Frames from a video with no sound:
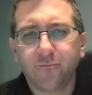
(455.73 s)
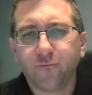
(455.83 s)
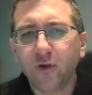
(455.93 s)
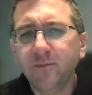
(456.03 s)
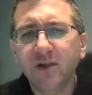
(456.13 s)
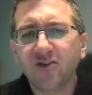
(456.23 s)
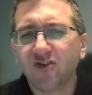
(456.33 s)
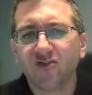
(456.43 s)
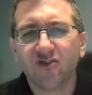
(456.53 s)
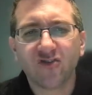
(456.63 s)
Friedman
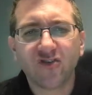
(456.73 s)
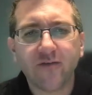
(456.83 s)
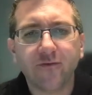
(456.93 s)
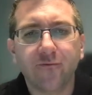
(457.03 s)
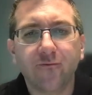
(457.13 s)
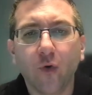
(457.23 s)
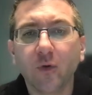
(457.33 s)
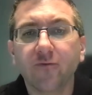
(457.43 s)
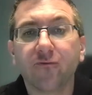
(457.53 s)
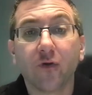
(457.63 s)
is a 6'7
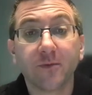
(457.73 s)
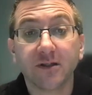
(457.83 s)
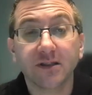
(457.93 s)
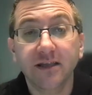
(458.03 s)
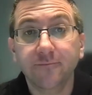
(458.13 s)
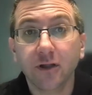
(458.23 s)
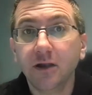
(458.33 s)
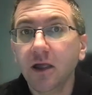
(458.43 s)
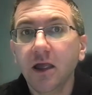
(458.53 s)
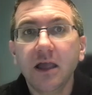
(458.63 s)
forward from
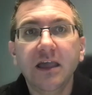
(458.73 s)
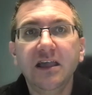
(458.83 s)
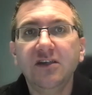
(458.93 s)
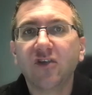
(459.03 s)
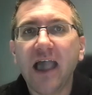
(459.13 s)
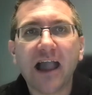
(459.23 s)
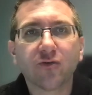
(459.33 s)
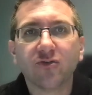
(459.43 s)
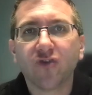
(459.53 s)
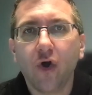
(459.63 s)
Cleveland. He's
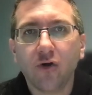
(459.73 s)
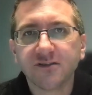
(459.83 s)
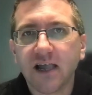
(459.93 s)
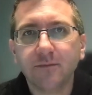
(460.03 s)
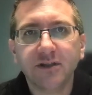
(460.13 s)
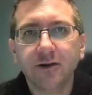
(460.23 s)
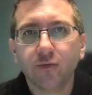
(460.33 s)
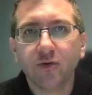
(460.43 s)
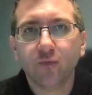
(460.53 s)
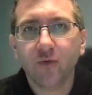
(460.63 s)
Akron's all-time
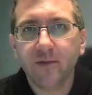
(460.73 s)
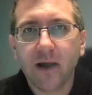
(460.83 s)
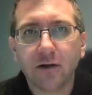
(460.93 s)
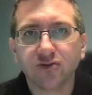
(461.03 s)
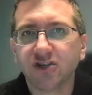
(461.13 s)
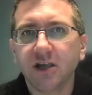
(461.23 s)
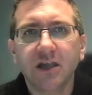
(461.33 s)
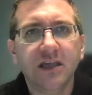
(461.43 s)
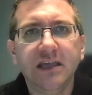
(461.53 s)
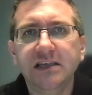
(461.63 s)
leader in rebounds.
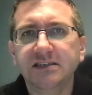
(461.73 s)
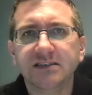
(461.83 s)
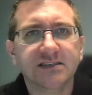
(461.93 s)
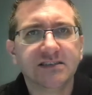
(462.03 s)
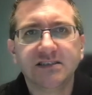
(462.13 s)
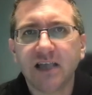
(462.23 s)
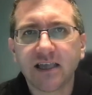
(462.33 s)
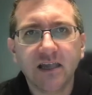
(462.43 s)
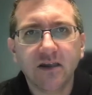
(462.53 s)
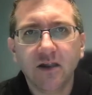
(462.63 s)
He's
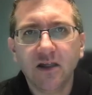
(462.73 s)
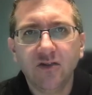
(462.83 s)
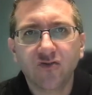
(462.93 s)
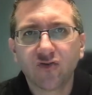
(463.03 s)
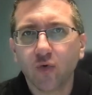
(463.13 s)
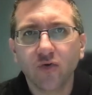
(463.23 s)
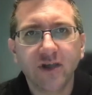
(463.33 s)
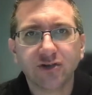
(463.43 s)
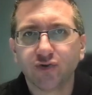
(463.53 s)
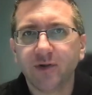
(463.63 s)
second in school
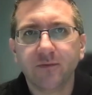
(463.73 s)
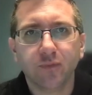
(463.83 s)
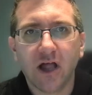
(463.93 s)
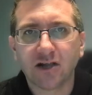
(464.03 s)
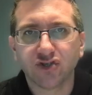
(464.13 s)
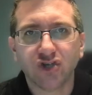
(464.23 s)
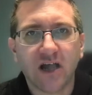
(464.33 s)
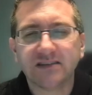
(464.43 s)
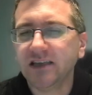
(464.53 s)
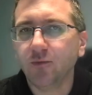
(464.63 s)
history in block shots.